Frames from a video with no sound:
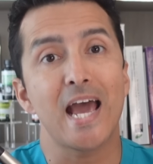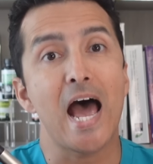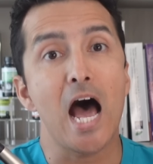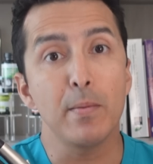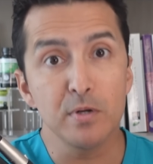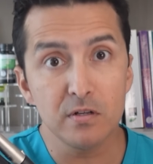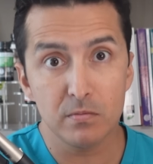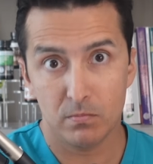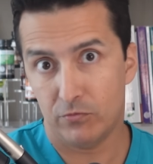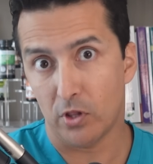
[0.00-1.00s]
almond
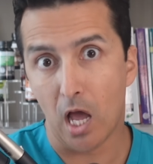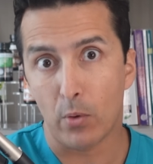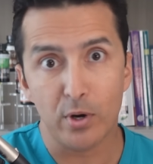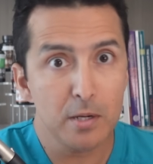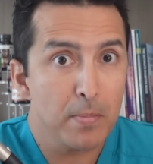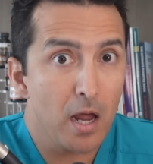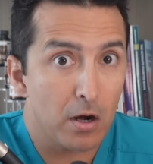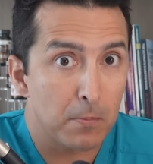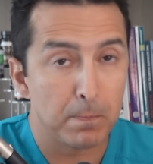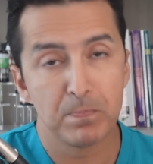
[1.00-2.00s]
flour and butter